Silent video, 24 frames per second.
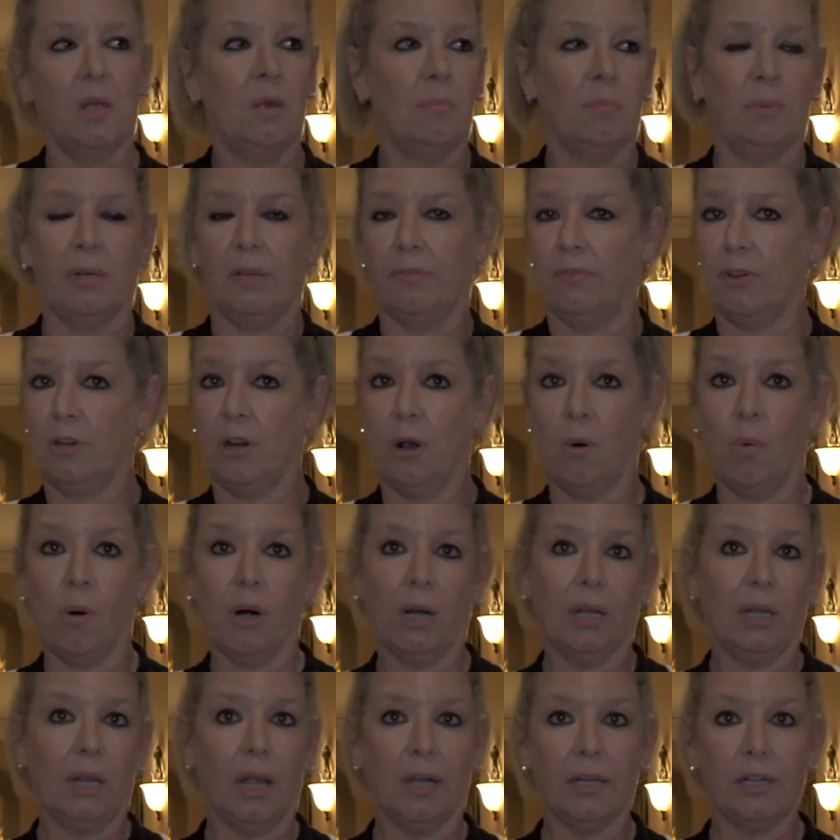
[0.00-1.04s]
But if you don't want
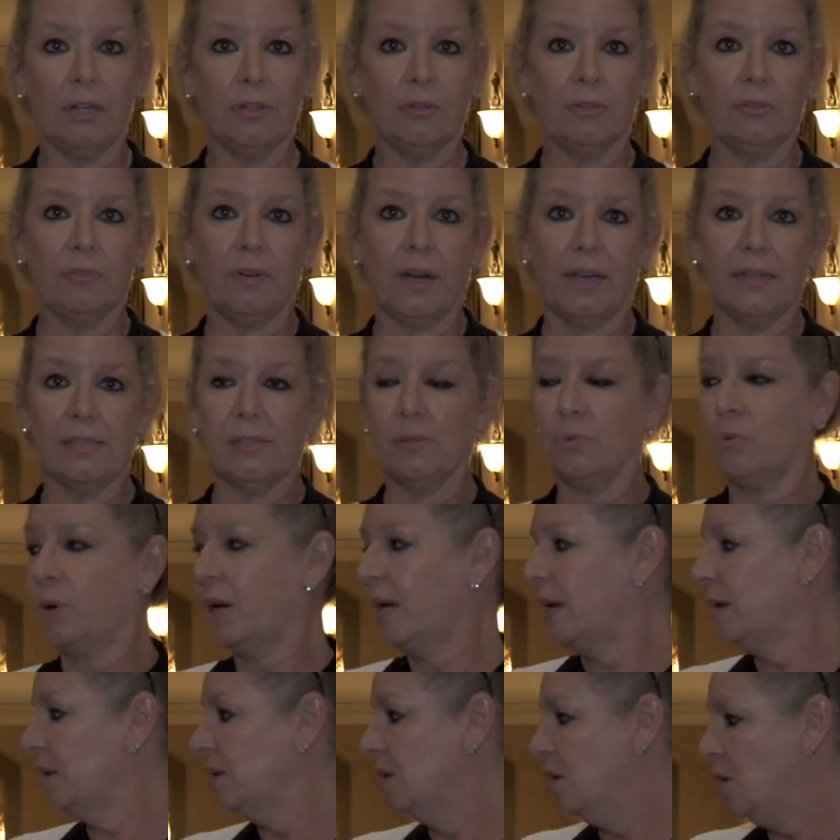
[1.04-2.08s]
to lug your device
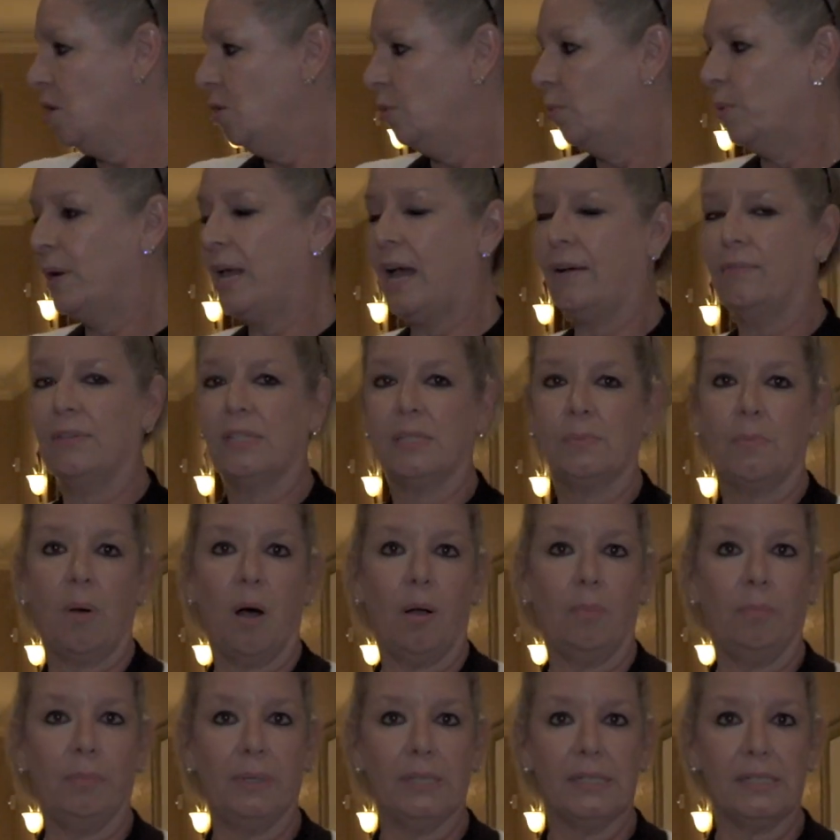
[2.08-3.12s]
around, we have a
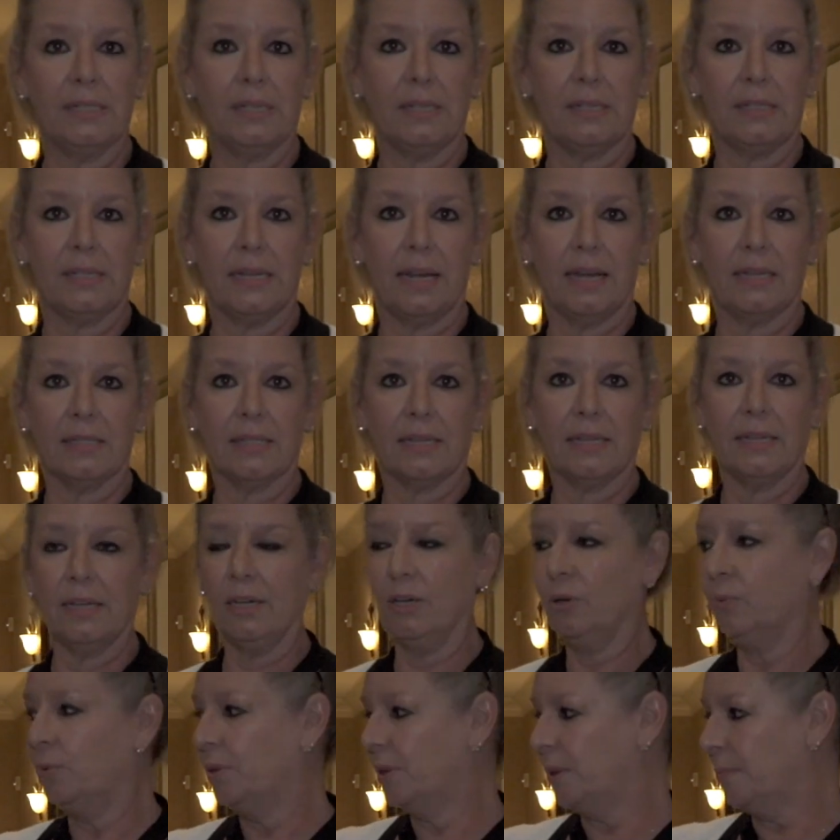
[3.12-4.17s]
small business desk
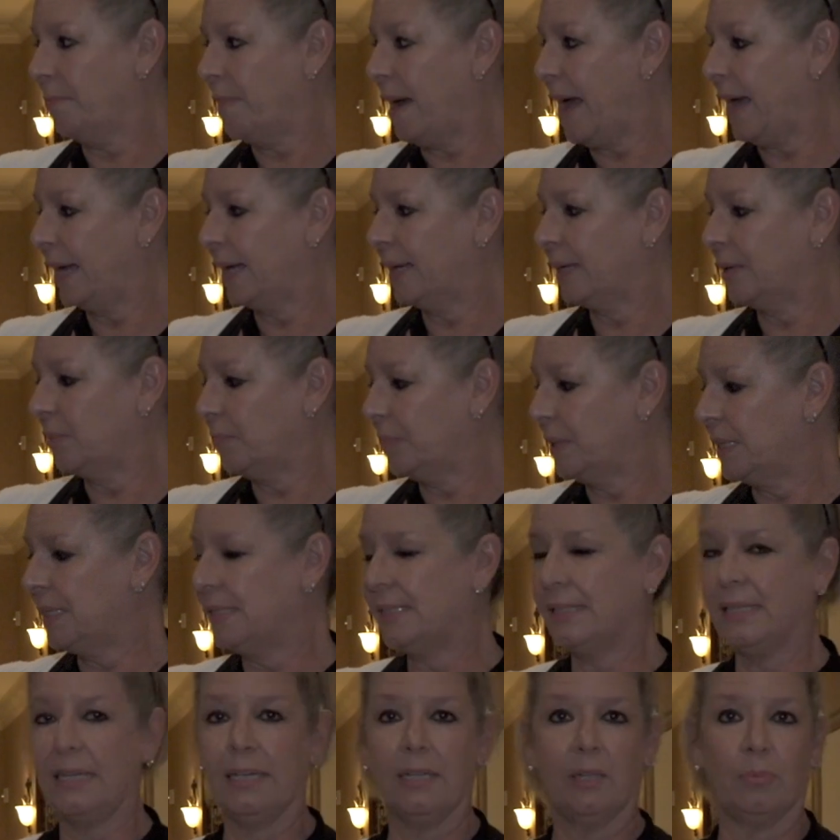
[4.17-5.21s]
here with a Mac and a
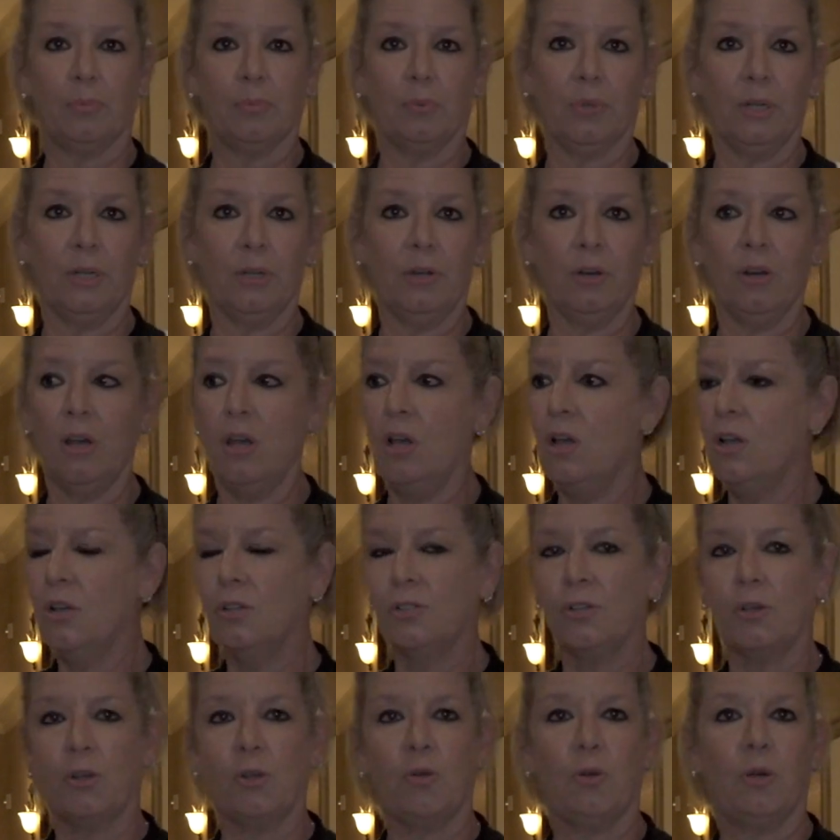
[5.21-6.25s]
PC and a printer,
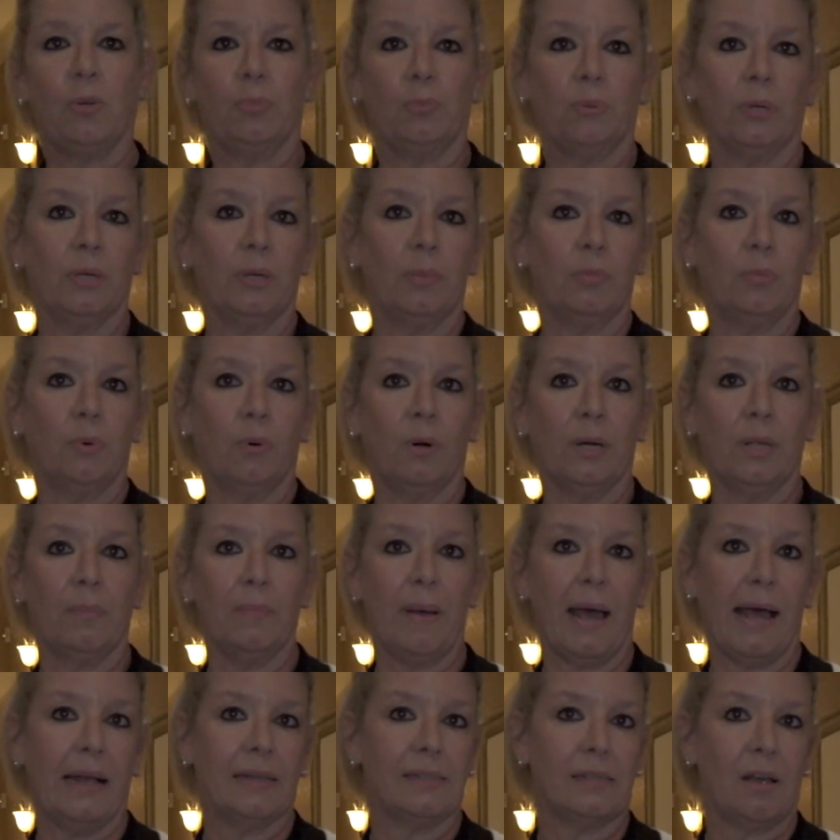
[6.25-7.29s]
so you can print a boarding
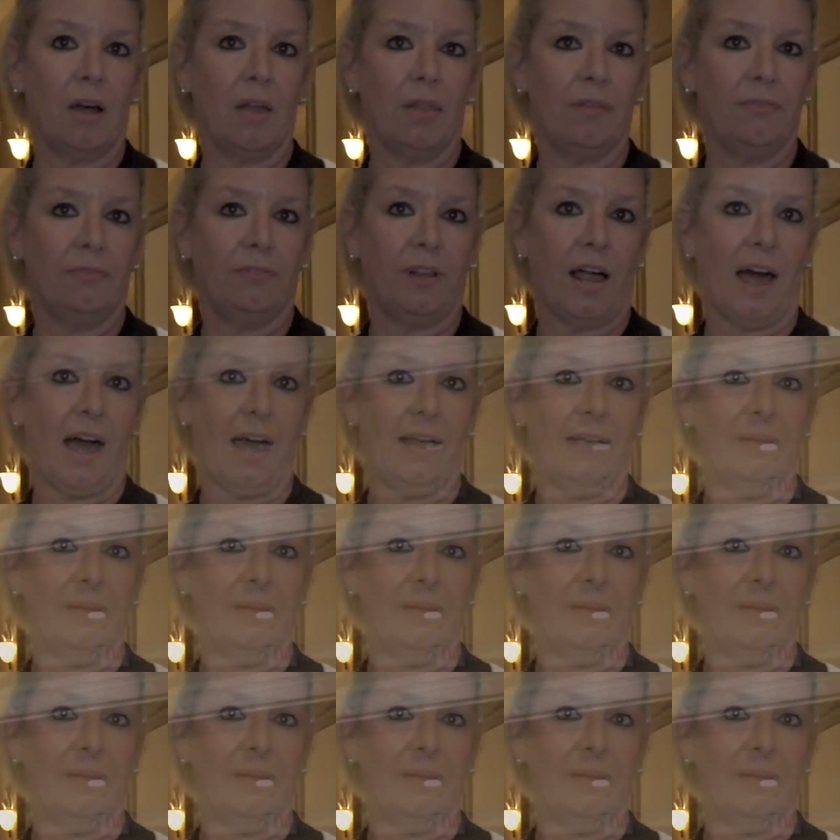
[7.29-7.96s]
pass on the fly.